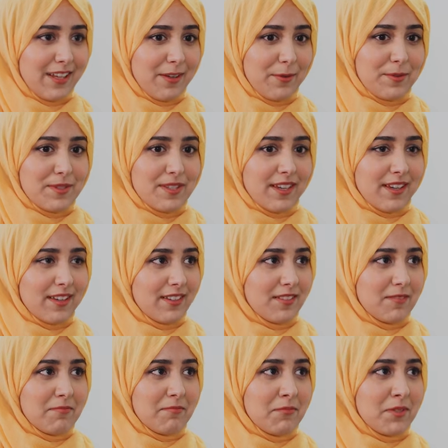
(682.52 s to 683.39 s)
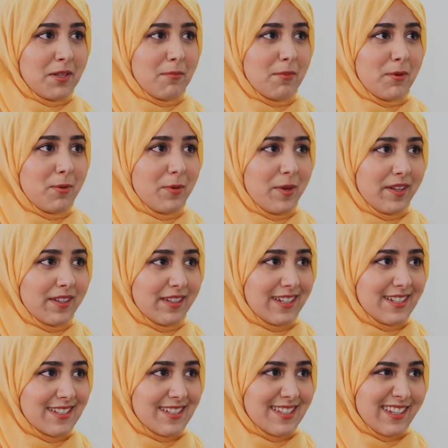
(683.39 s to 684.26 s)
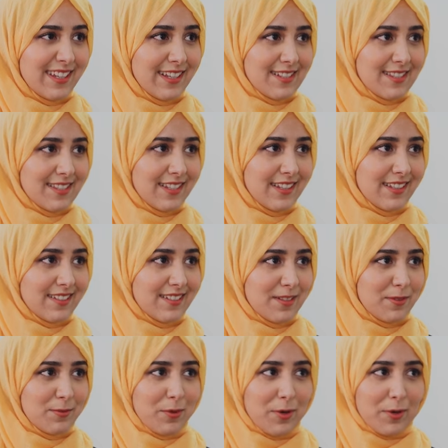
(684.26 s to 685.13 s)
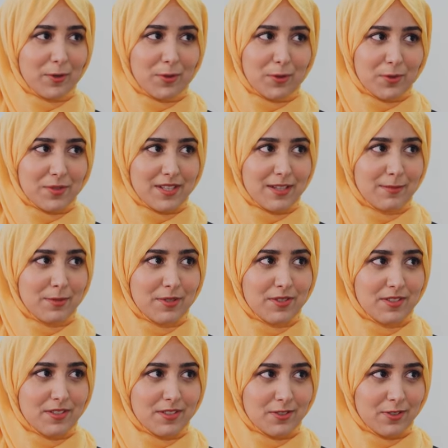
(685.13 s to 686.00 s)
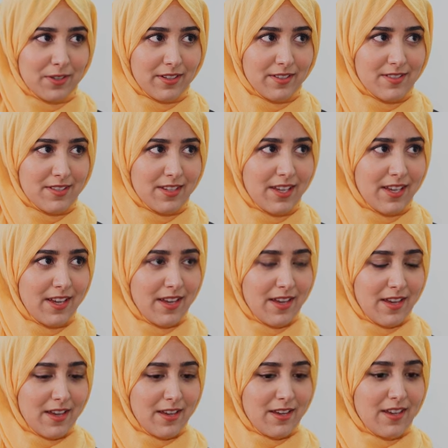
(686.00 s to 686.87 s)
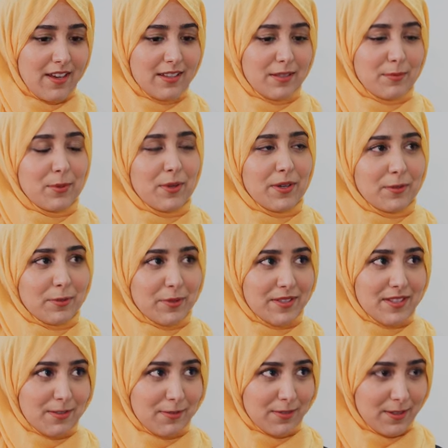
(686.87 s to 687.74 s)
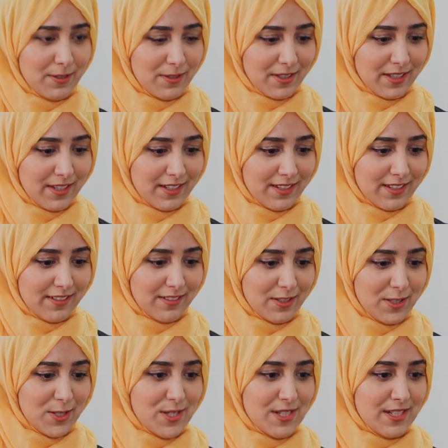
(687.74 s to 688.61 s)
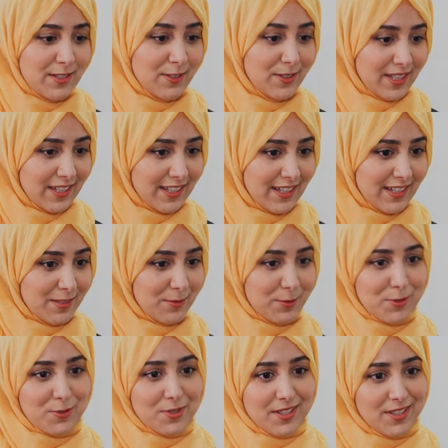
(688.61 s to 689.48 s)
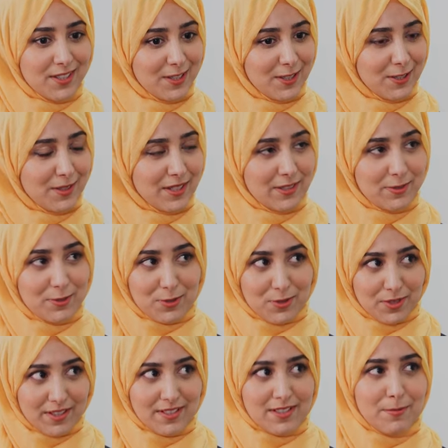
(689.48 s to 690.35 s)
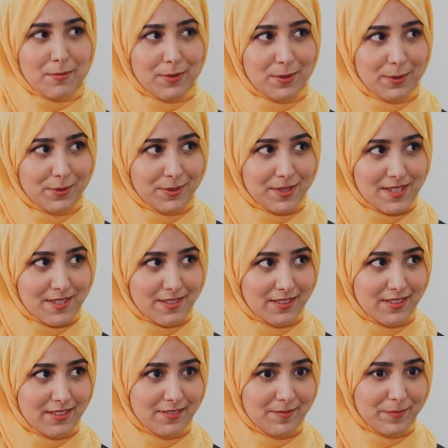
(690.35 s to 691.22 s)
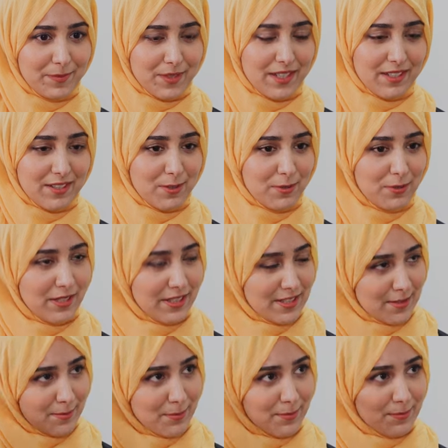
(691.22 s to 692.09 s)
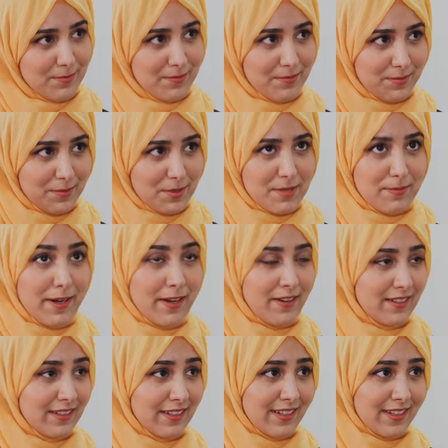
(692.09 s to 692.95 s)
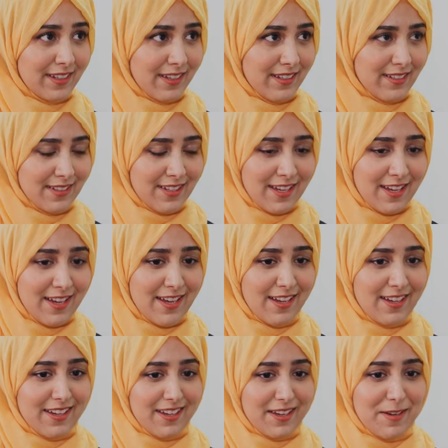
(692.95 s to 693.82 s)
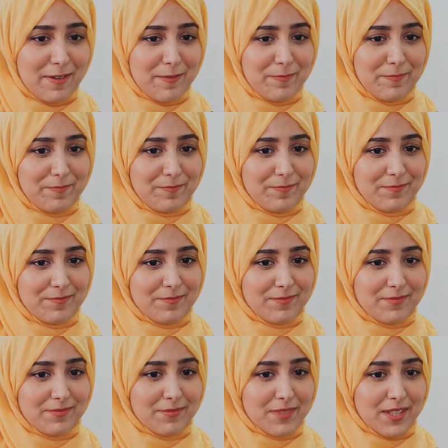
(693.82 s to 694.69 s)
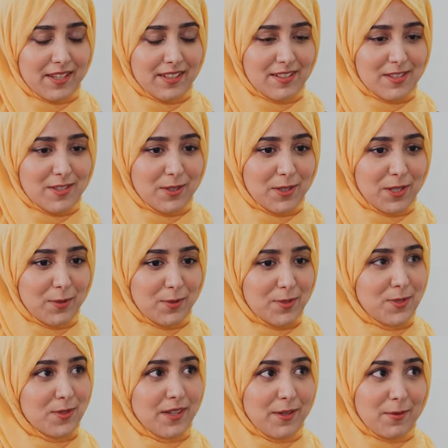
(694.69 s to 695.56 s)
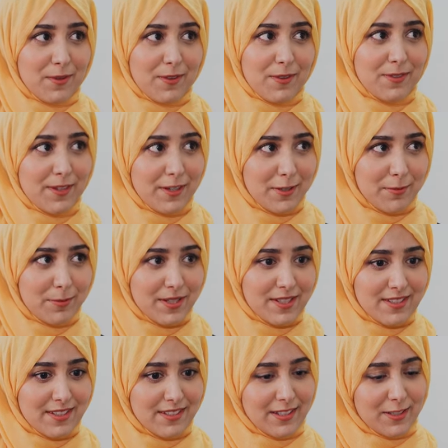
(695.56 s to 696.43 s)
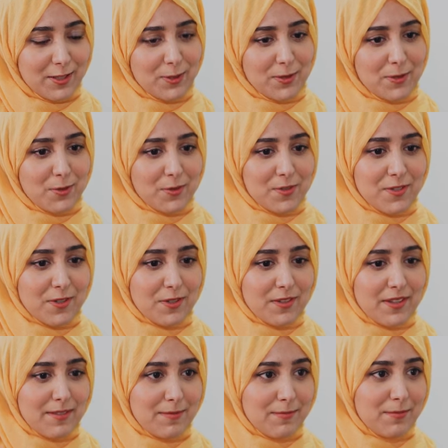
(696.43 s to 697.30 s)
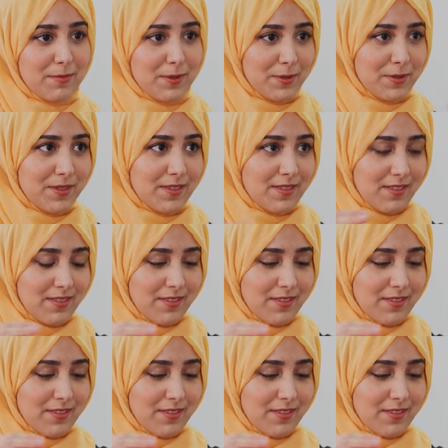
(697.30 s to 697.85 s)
That was like number one, because it's easy and it won't cause that much distress. And the point was, if you look at it, usually looking at it will trigger you and it will trigger some thoughts, and you'll end up spiraling again. And so you would do that with a therapist, and then you'd also then build,